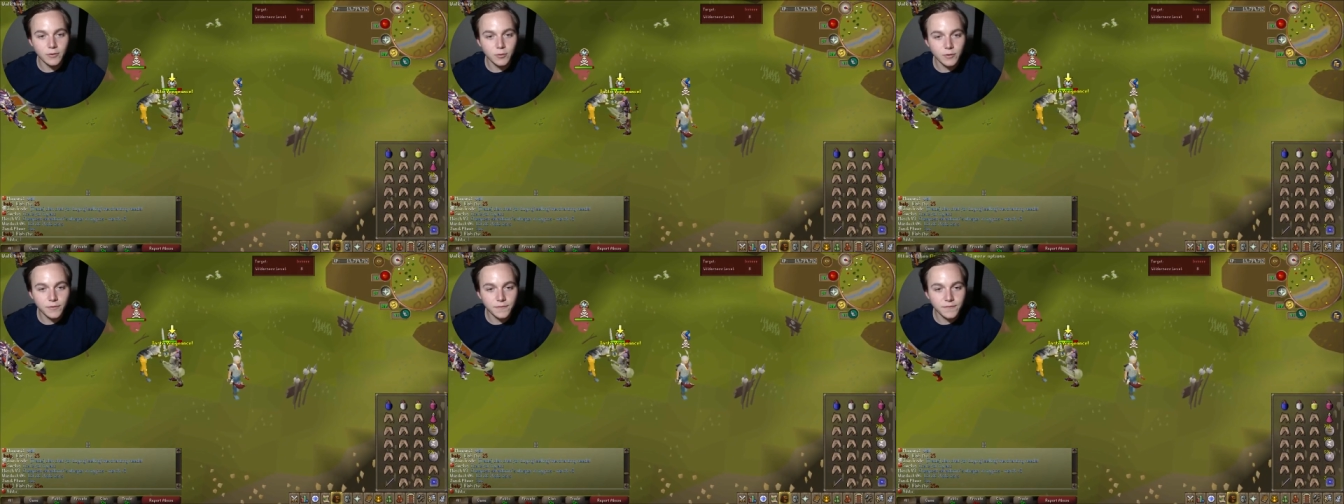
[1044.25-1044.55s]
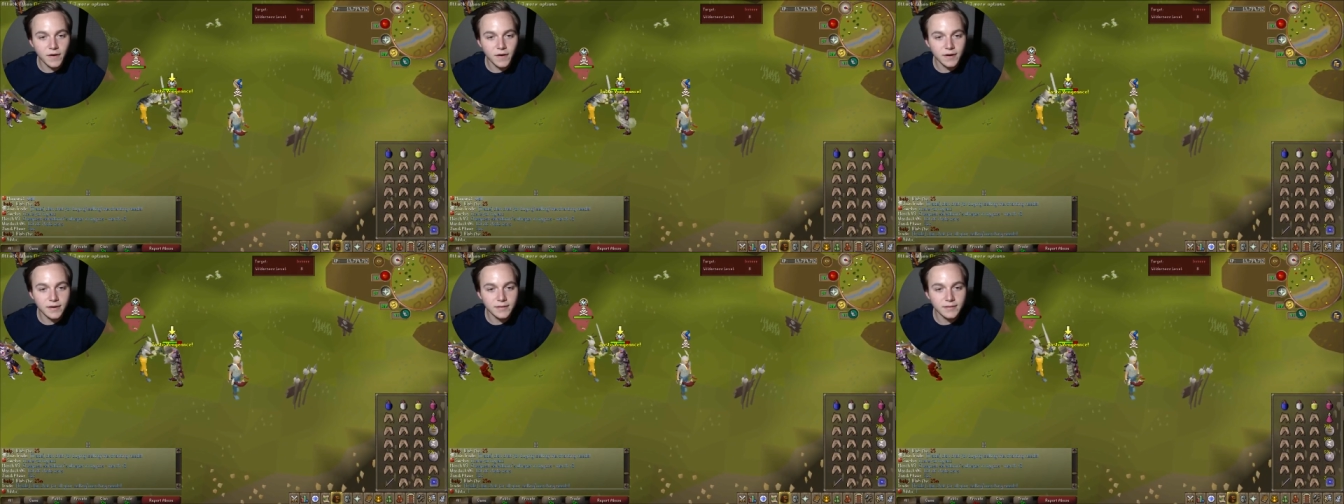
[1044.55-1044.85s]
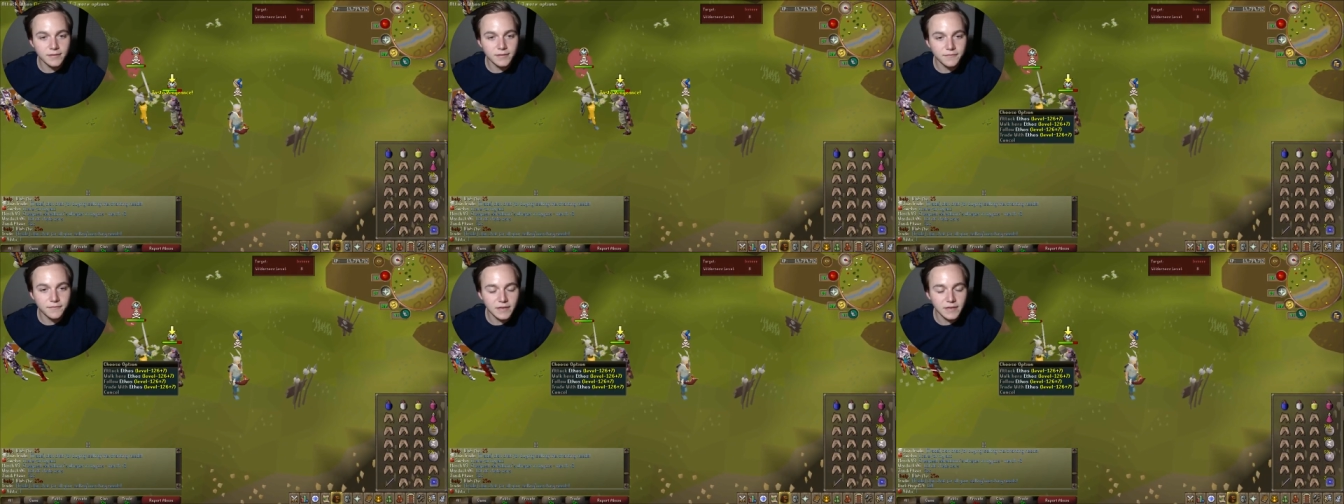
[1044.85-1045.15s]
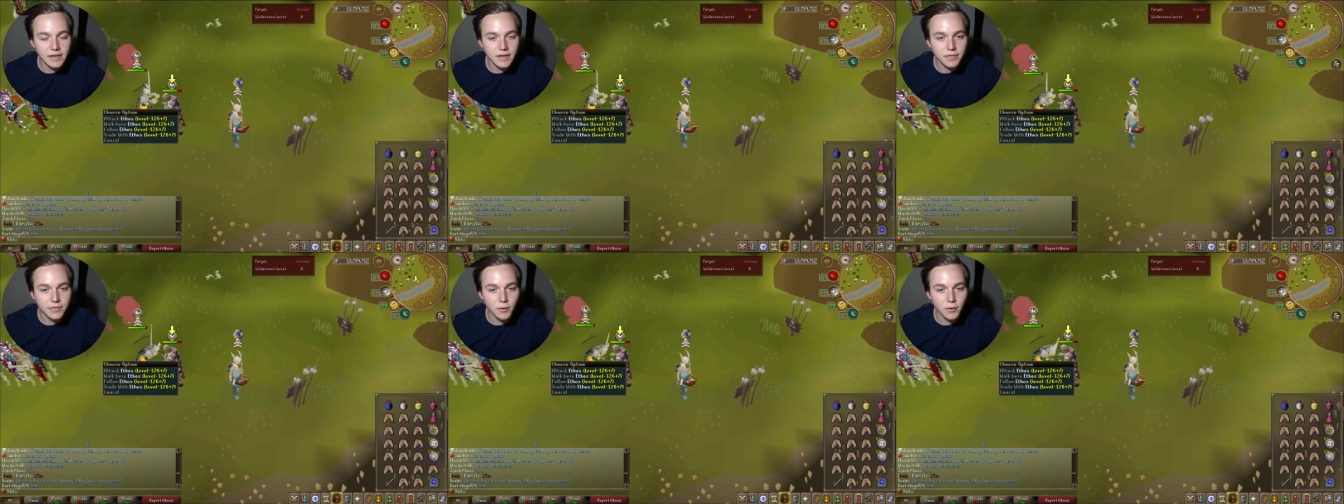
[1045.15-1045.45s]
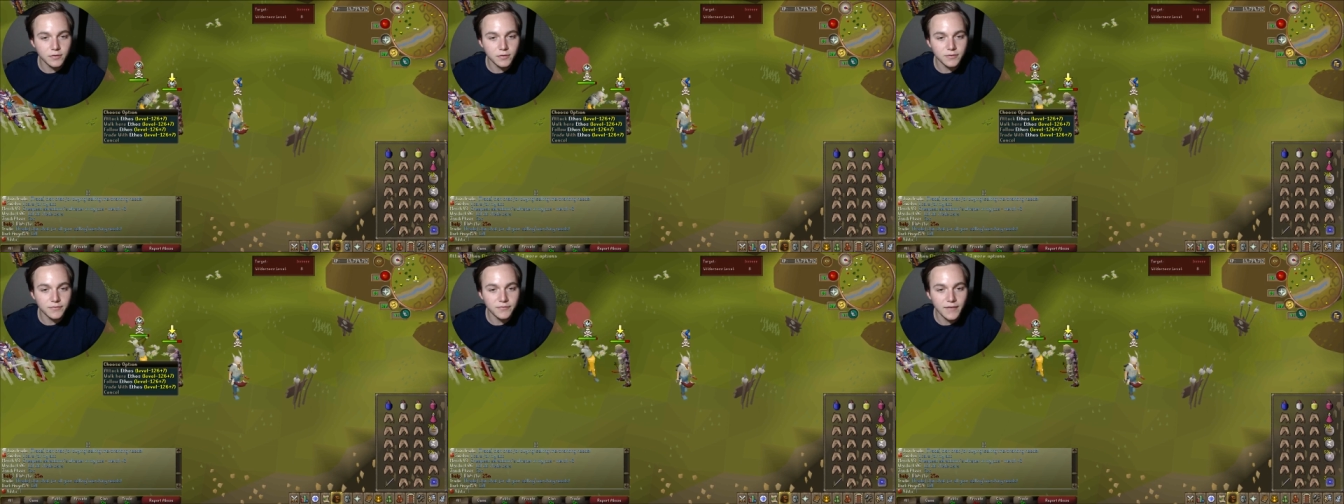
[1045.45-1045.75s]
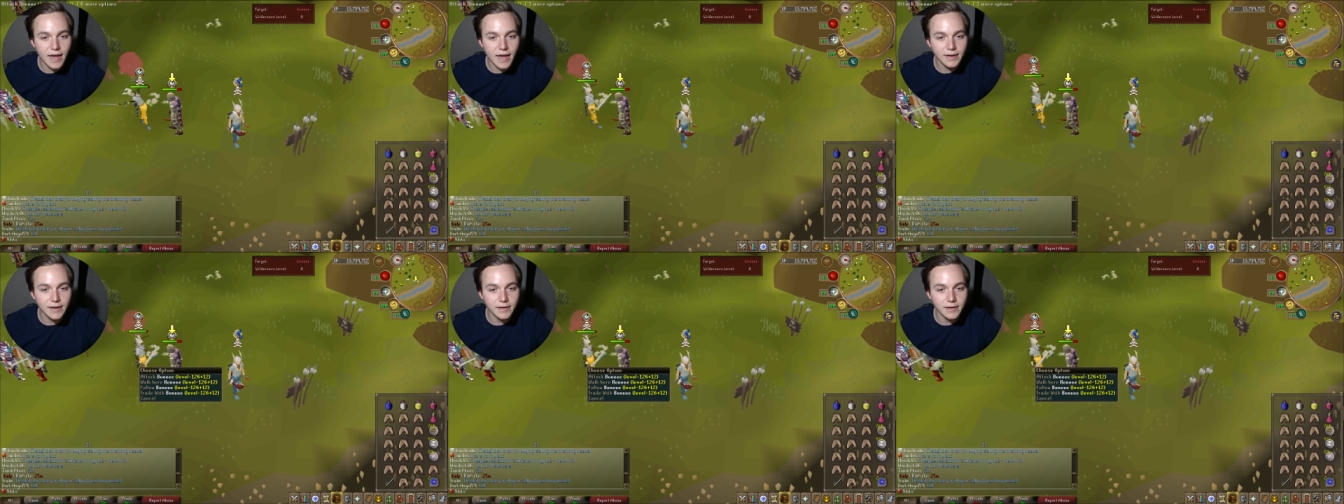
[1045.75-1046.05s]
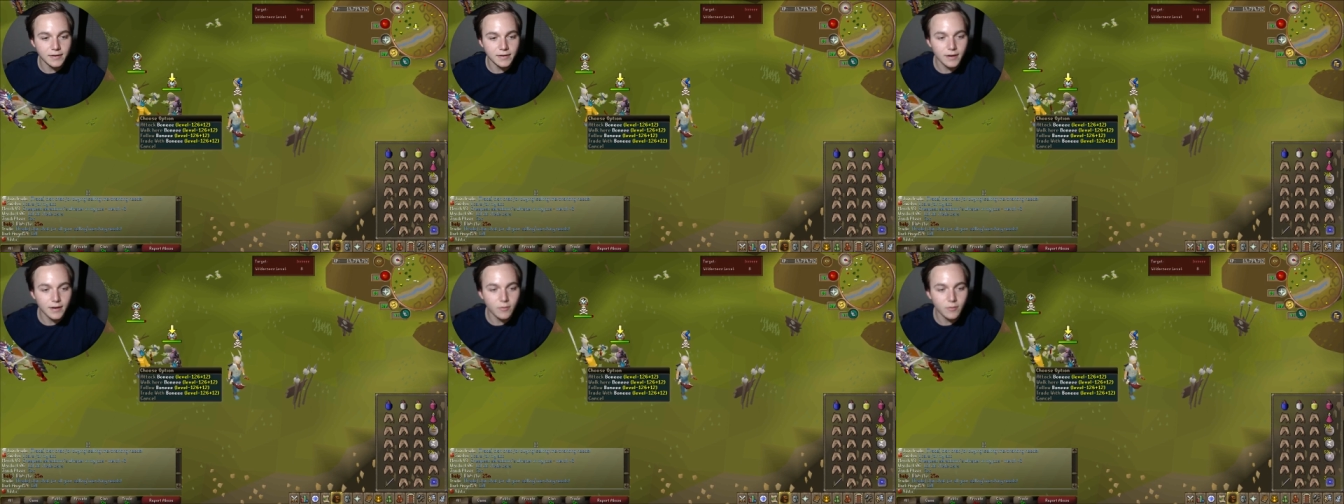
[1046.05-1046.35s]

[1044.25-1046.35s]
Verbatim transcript: Who the fuck is this Ethos faggot?